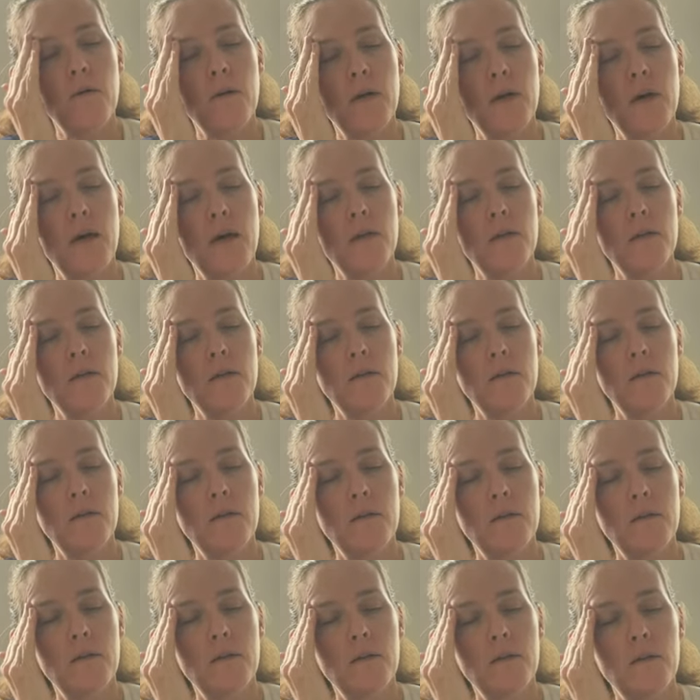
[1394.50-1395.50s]
that
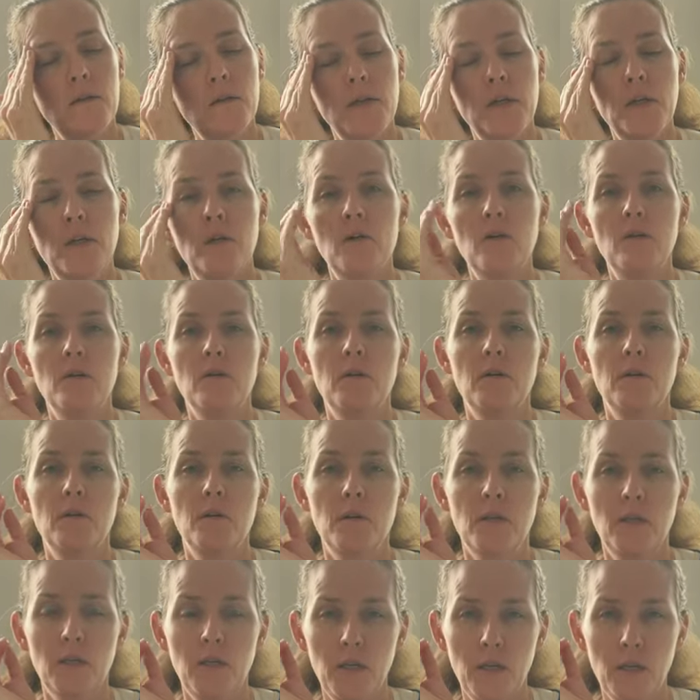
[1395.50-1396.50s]
it,
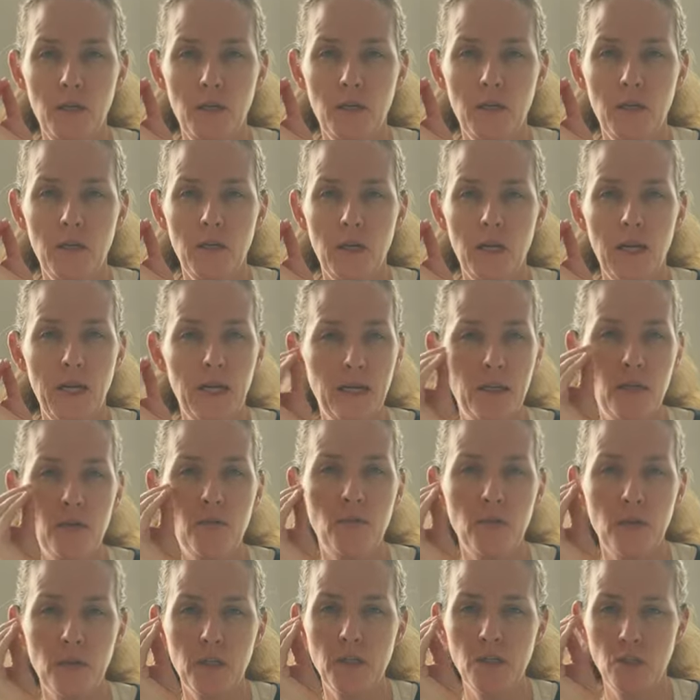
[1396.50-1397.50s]
in any
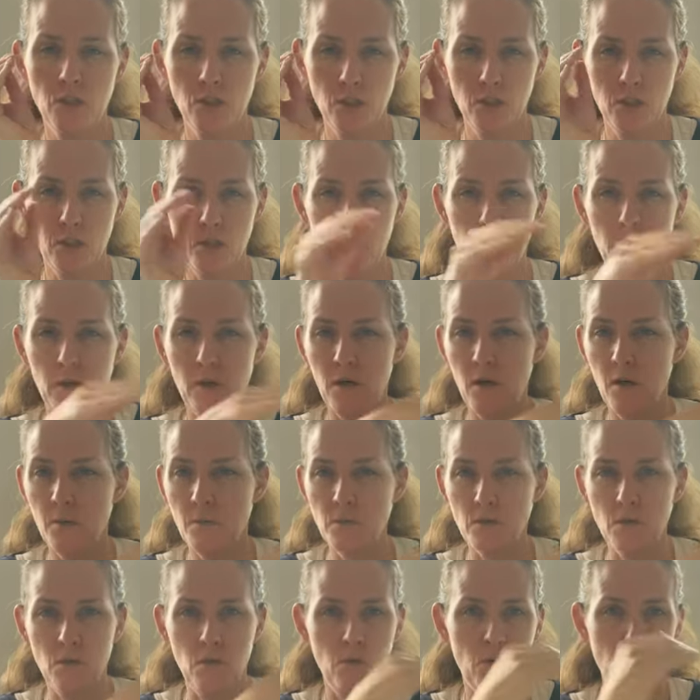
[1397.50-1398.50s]
relationship, it
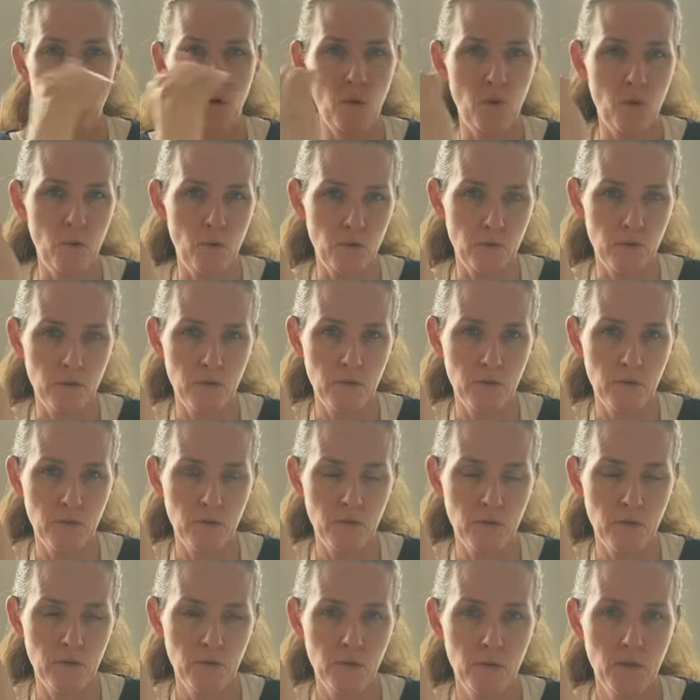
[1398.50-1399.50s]
comes and goes.
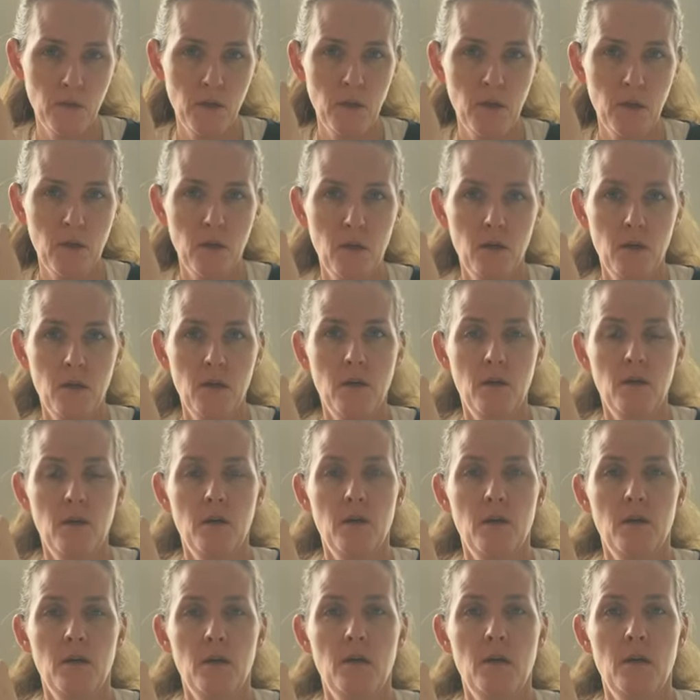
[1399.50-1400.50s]

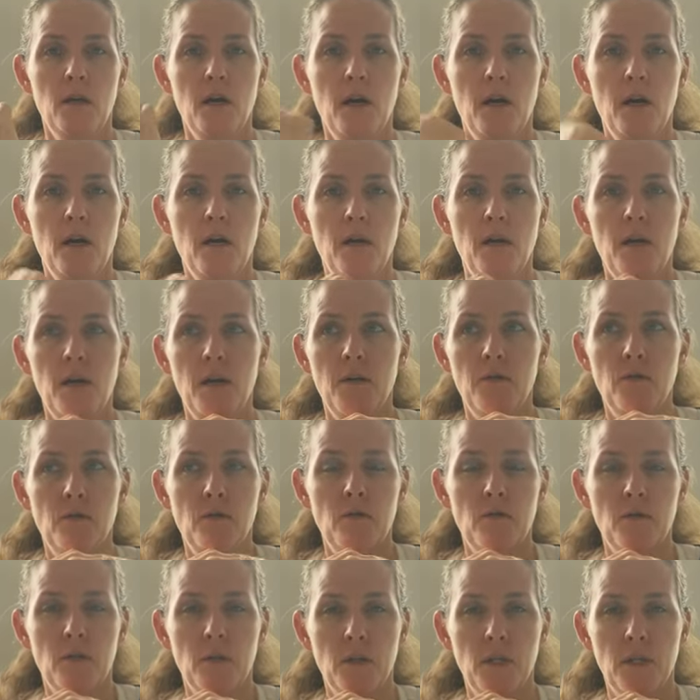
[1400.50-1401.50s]
Not
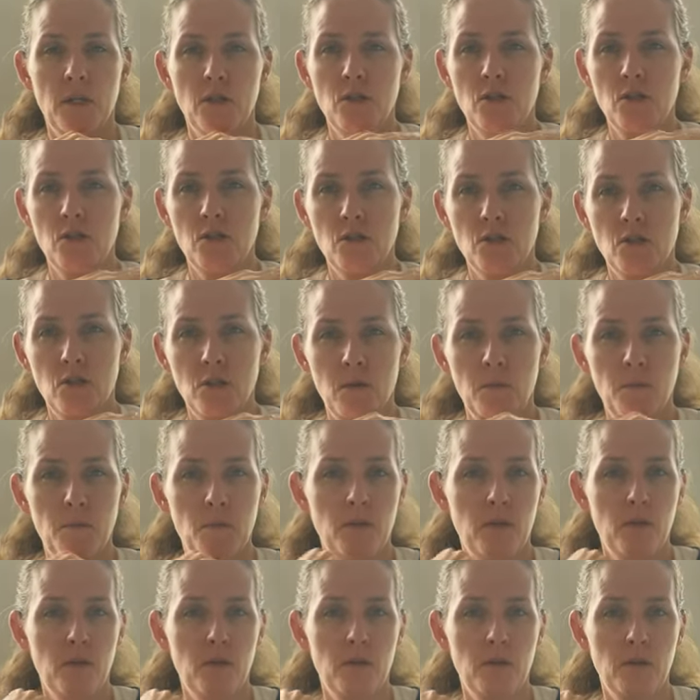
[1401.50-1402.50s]
every relationship
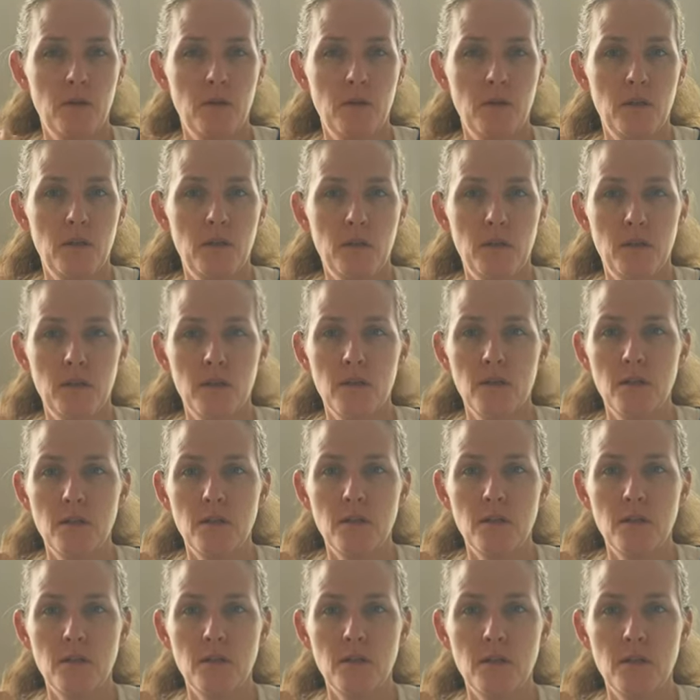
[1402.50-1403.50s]

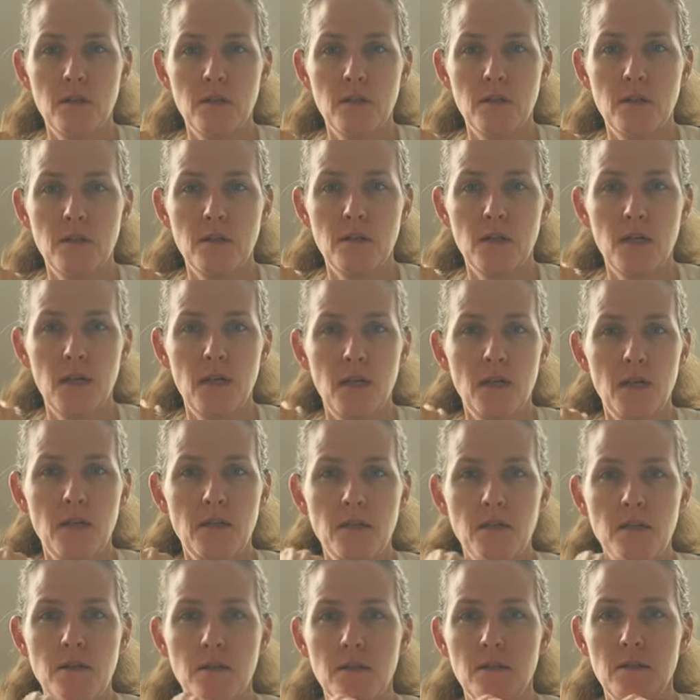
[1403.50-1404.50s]

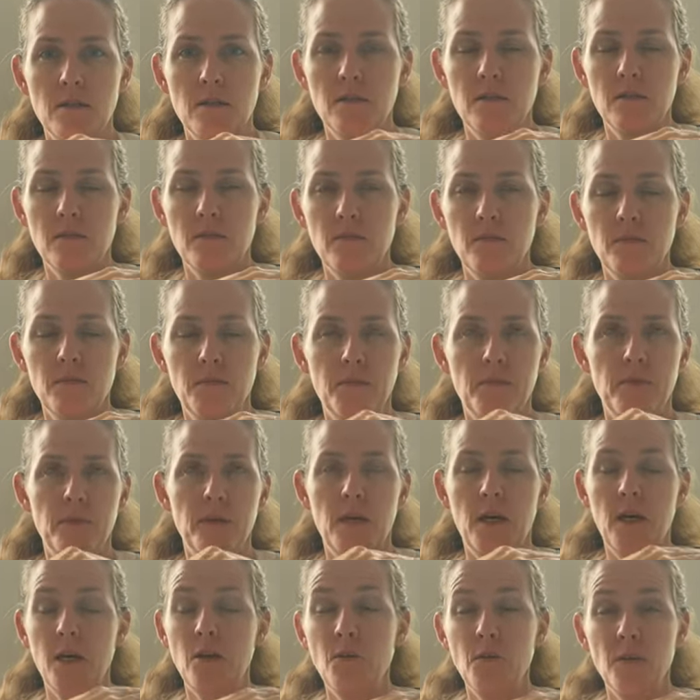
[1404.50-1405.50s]
stays.
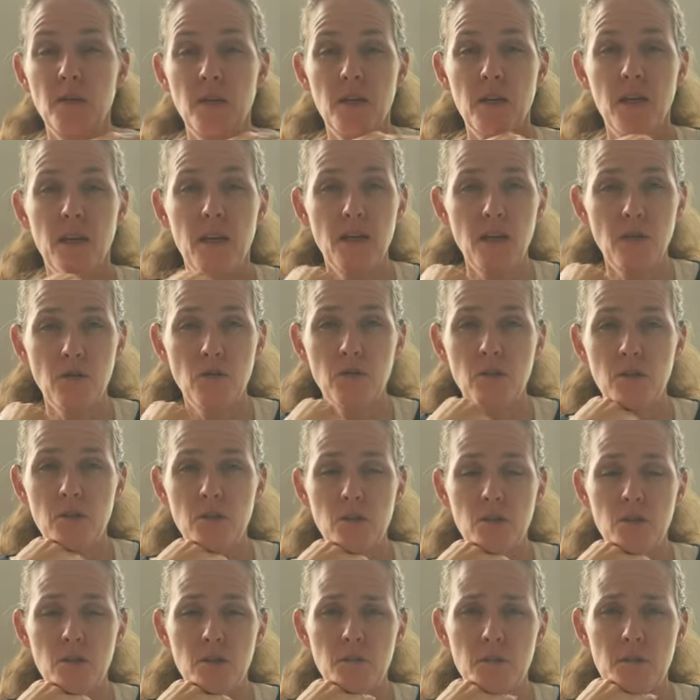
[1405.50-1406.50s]
I don't think any
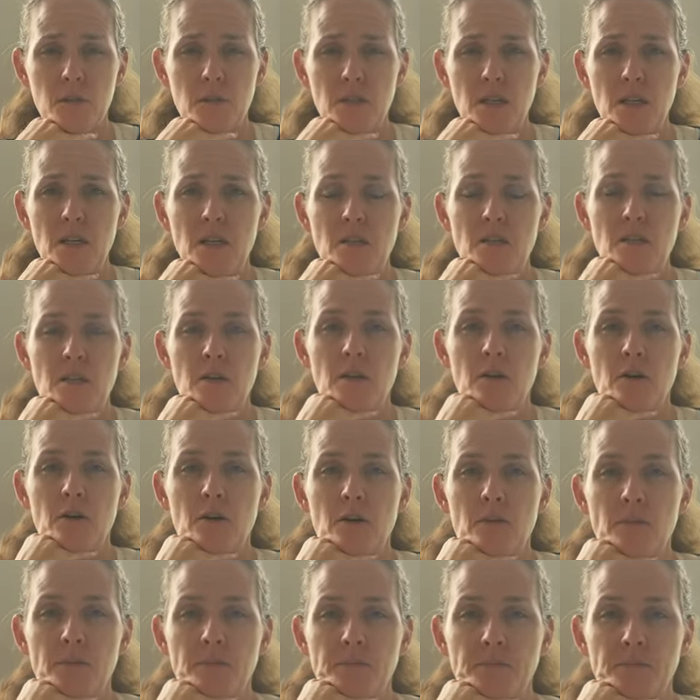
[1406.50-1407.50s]
relationship stays there